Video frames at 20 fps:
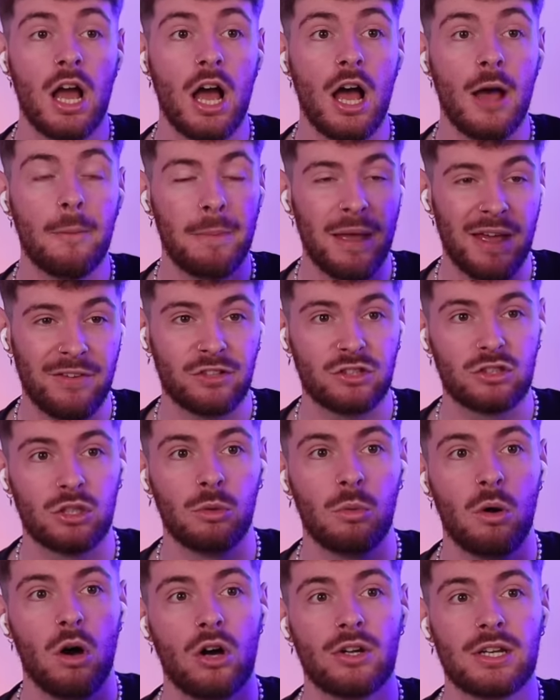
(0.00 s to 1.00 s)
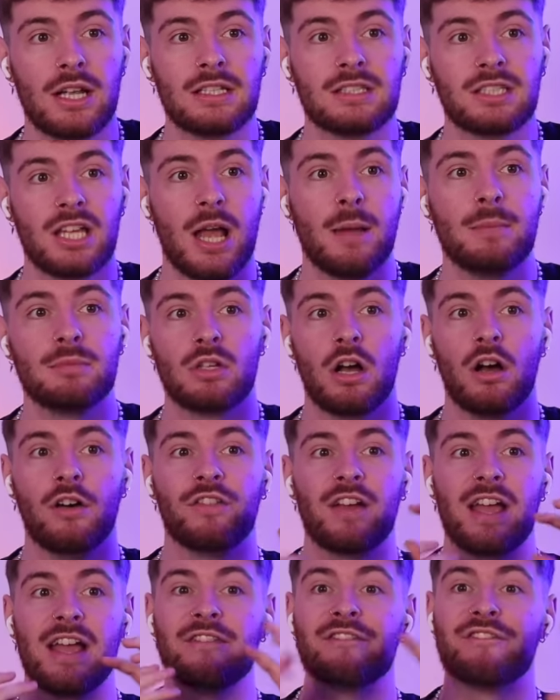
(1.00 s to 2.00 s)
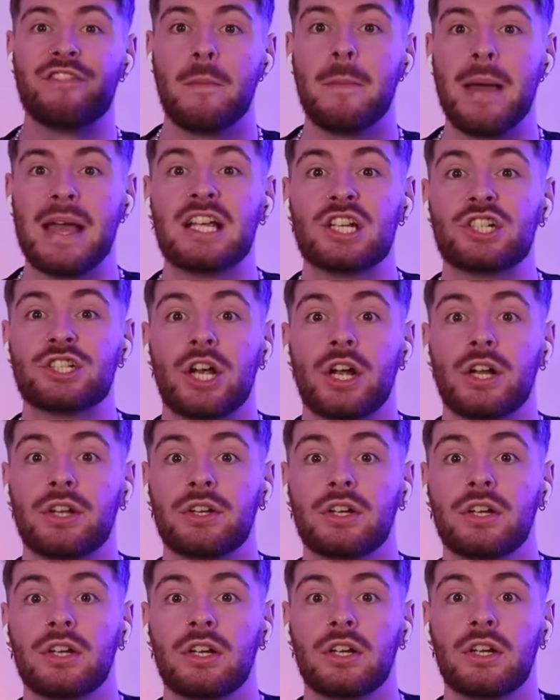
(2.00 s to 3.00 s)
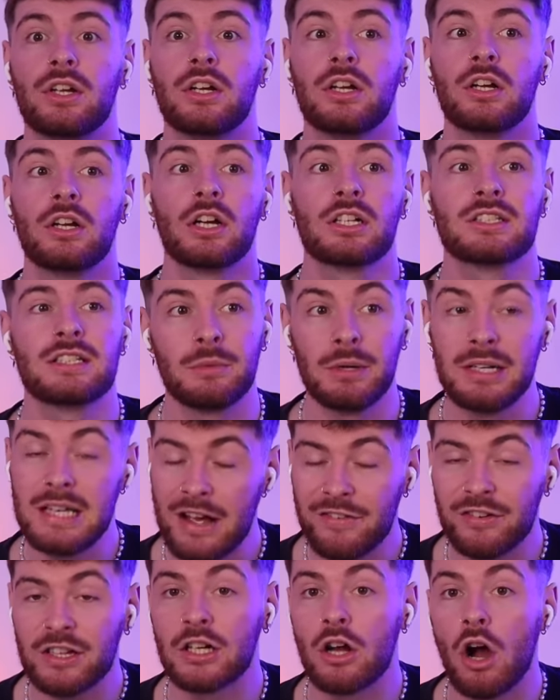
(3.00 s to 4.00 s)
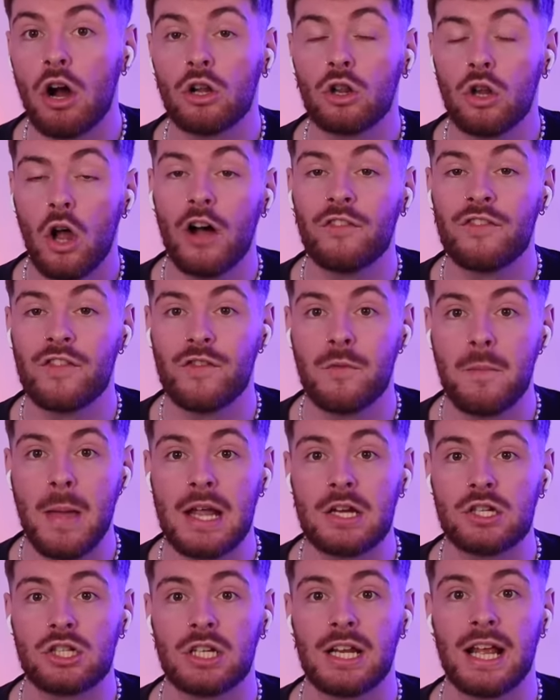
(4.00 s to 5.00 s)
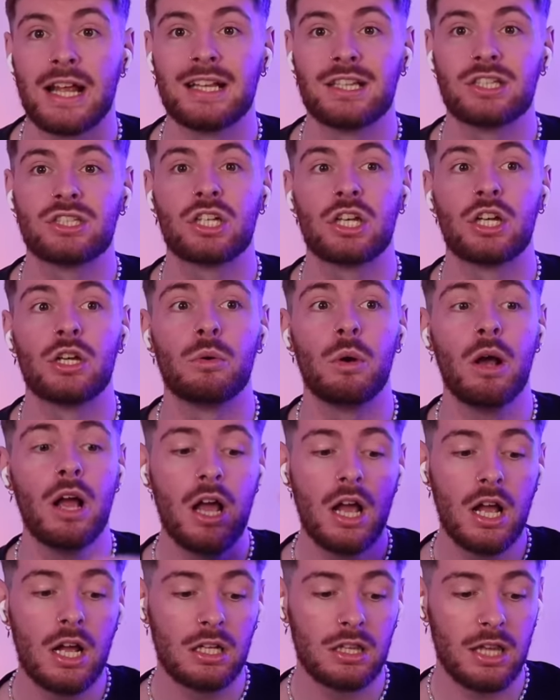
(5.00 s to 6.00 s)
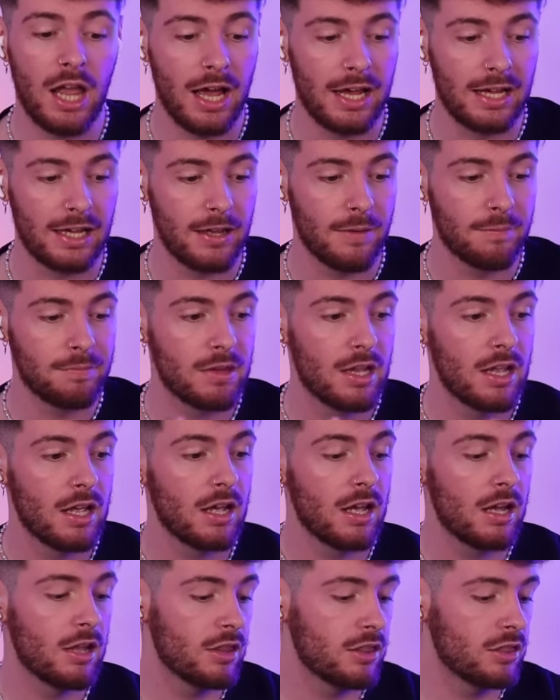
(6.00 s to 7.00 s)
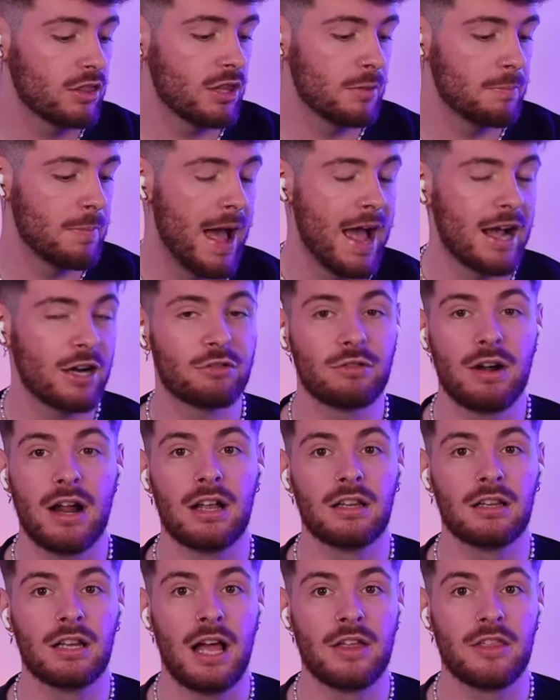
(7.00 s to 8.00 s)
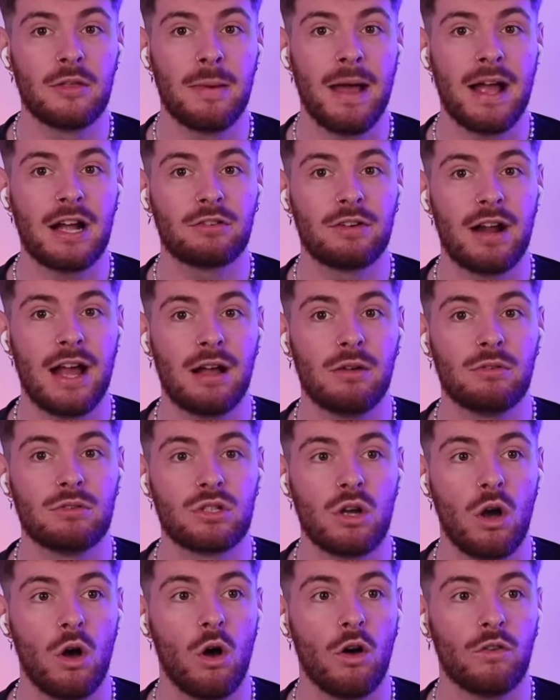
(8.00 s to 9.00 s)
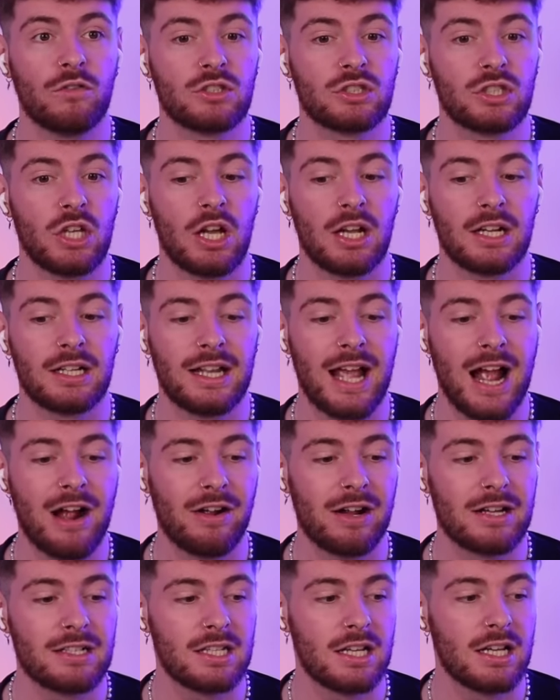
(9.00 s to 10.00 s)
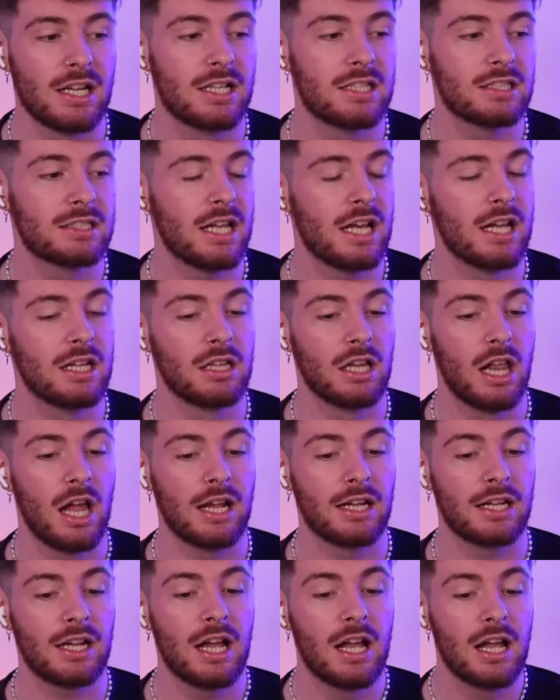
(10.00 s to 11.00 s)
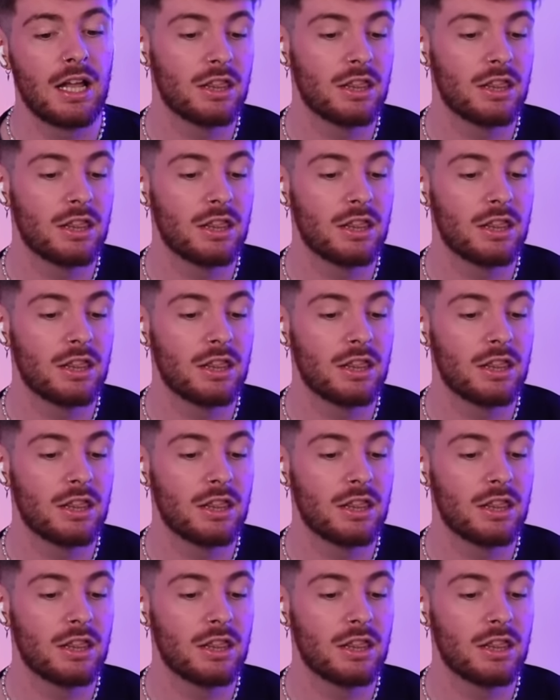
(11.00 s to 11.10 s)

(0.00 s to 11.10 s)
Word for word: a pivotal one in terms of information, because we definitely got a lot of information into like the background of certain characters and like